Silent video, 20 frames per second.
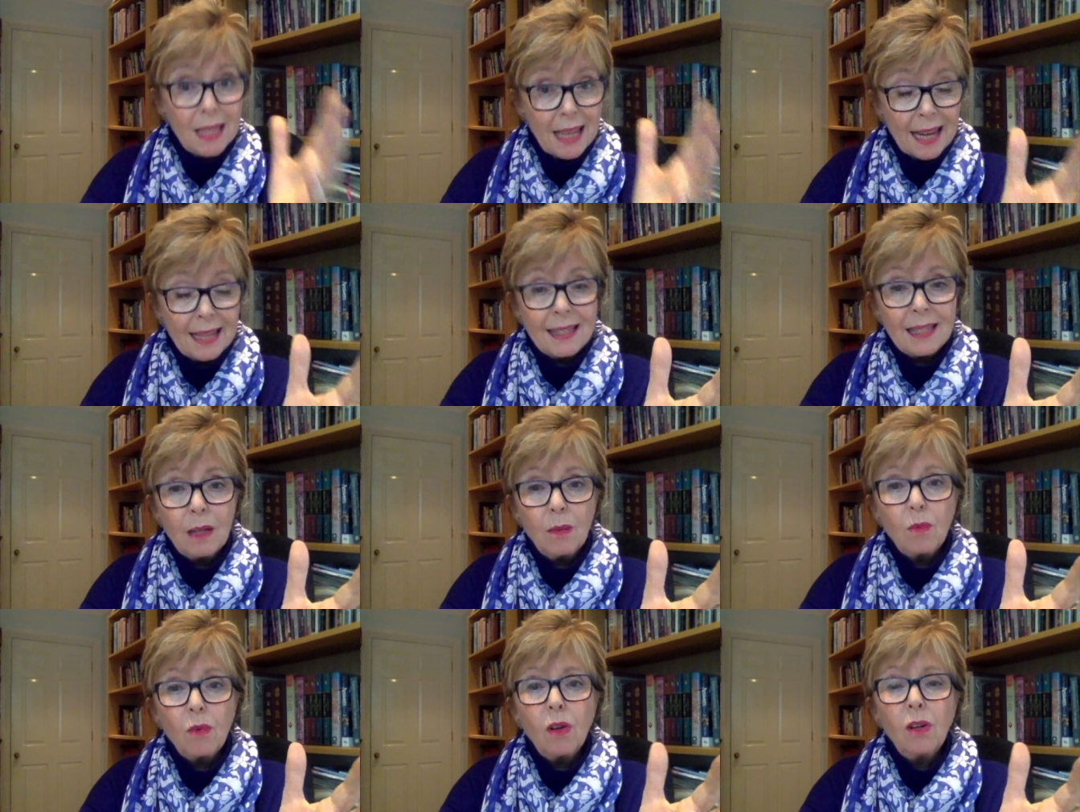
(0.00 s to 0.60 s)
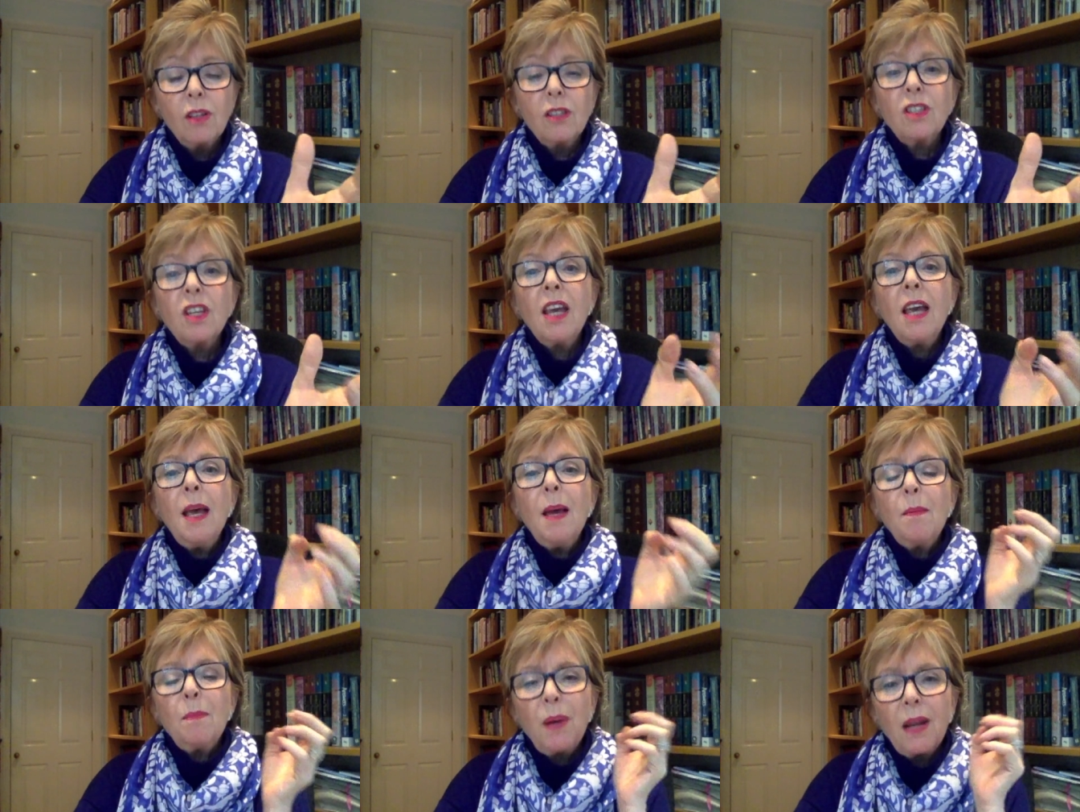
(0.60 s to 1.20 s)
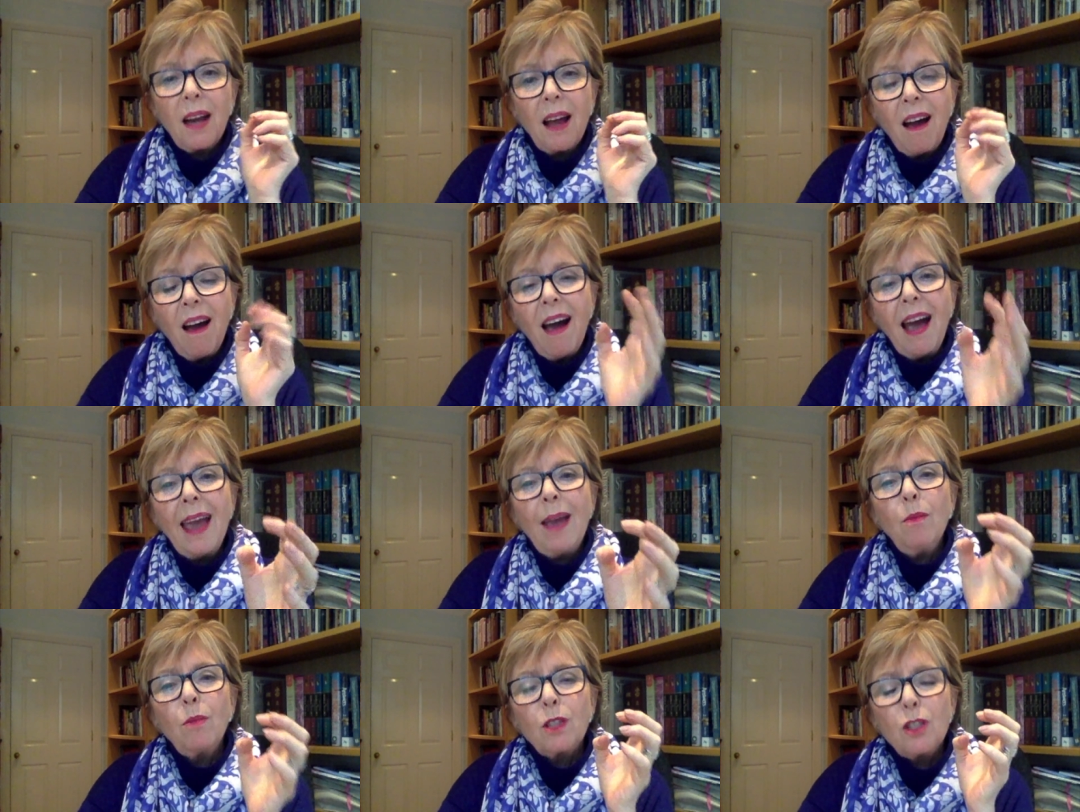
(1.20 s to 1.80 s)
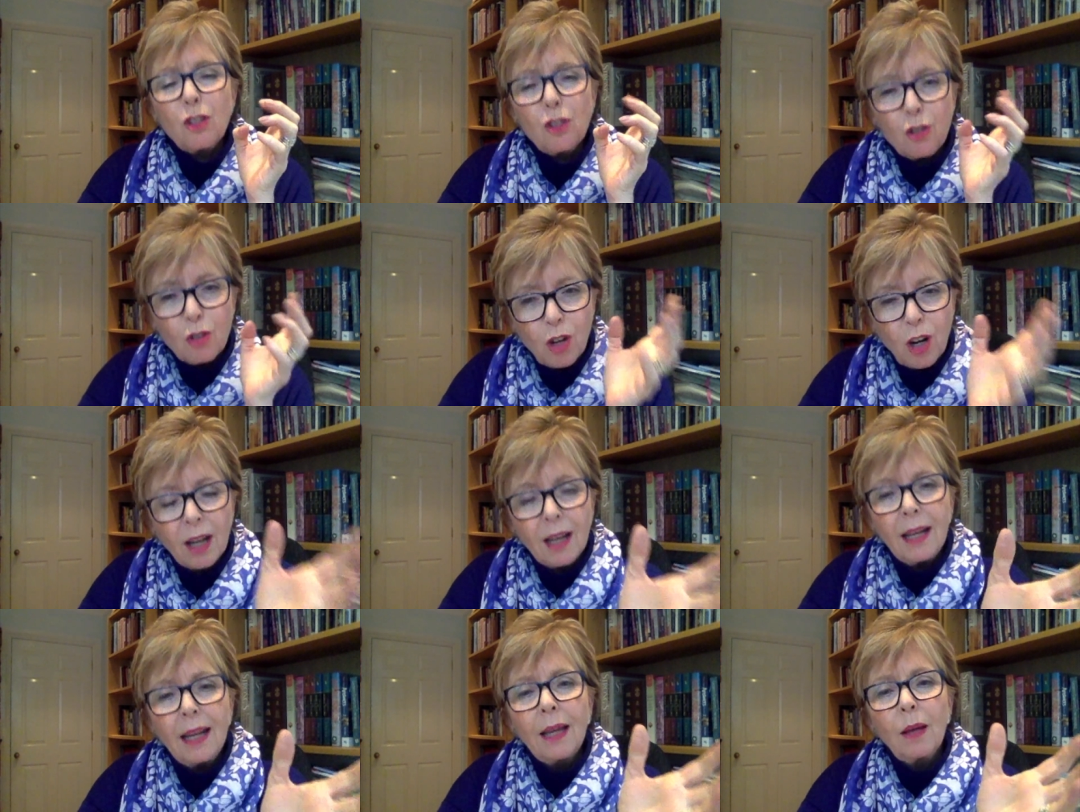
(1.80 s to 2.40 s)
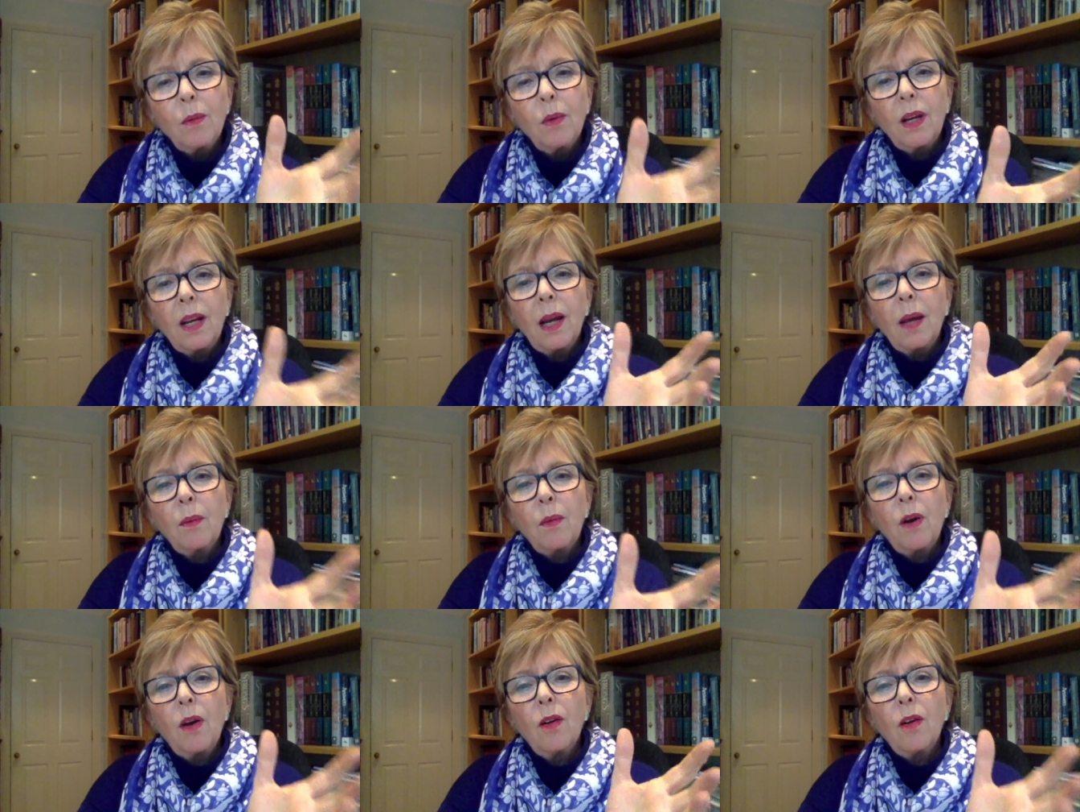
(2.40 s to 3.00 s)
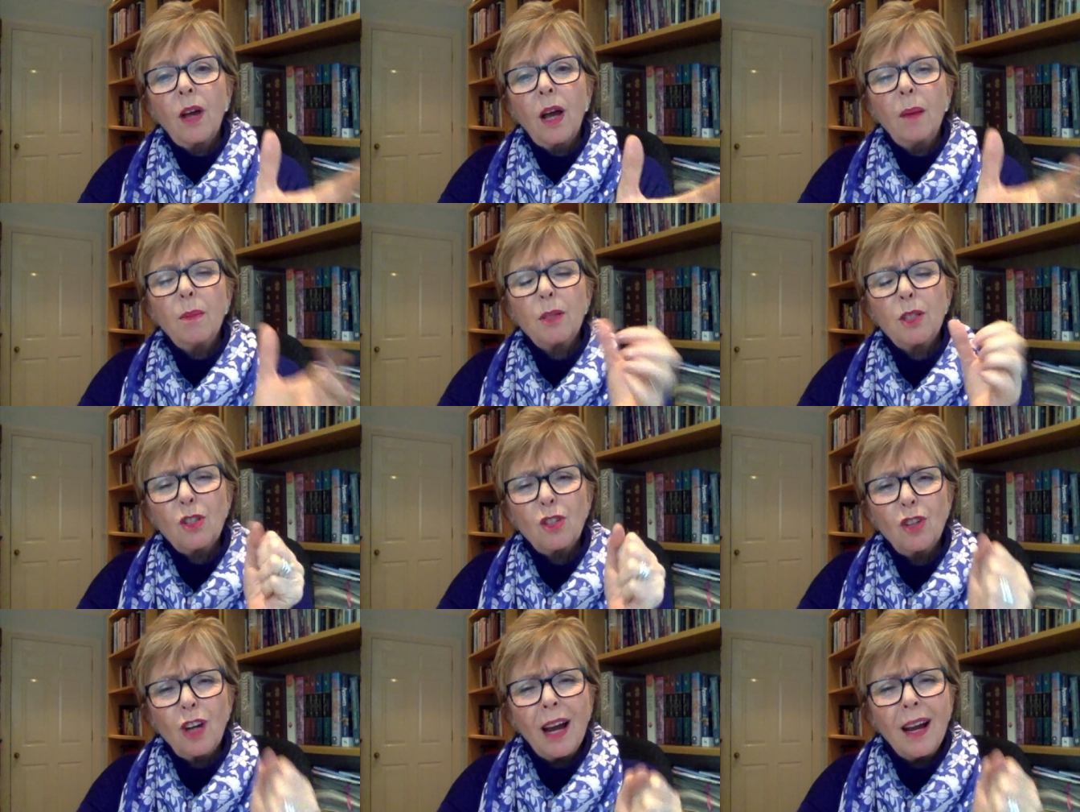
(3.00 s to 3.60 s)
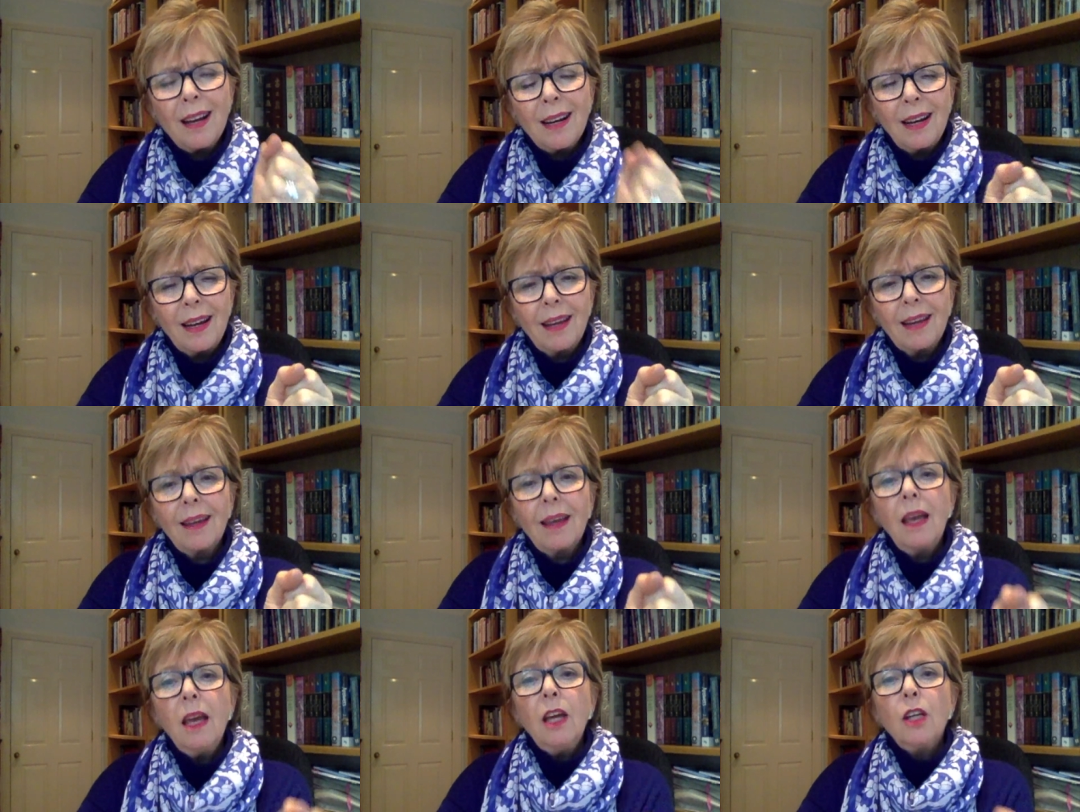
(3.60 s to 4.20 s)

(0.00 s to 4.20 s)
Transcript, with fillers: Yes, it was, but I was struggling when I woke up struggling